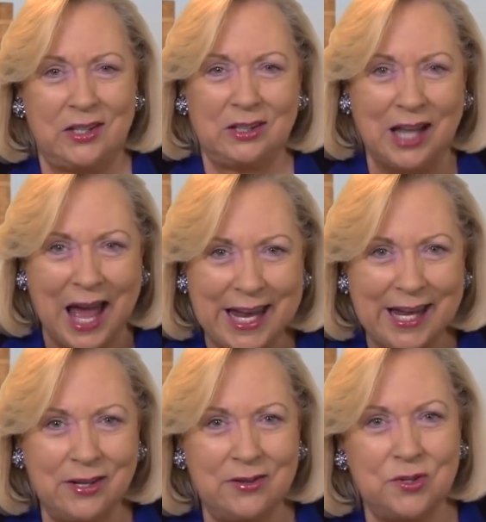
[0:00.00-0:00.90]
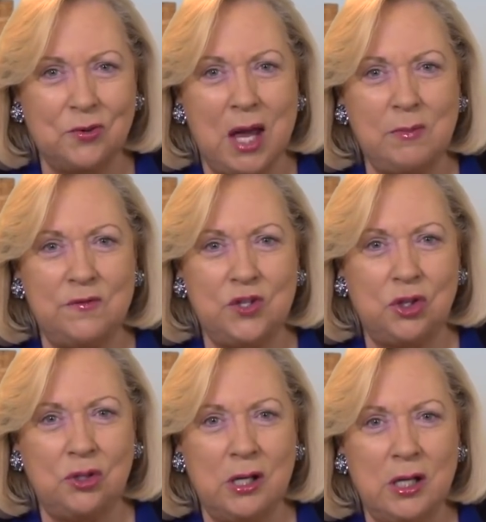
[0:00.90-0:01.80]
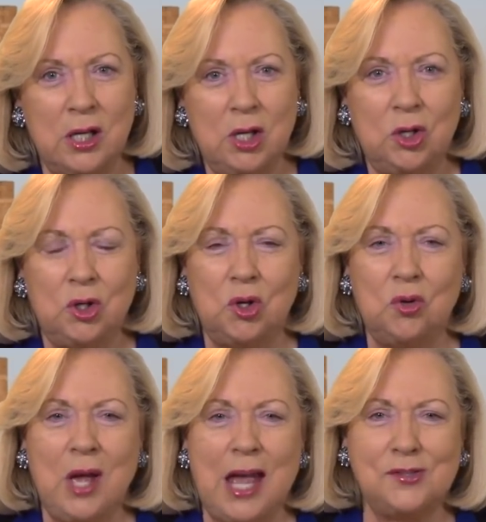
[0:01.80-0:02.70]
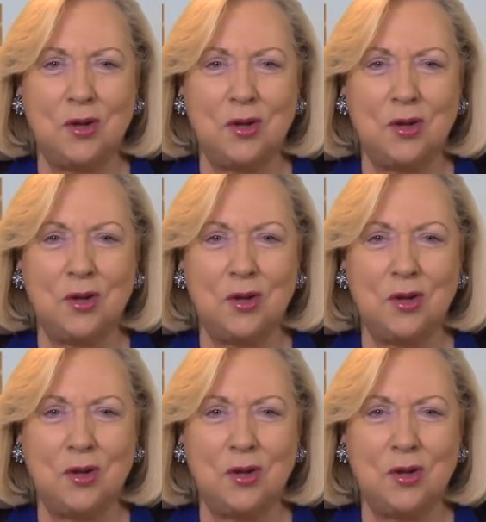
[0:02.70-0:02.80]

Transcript: Lion of the tribe of Judah who has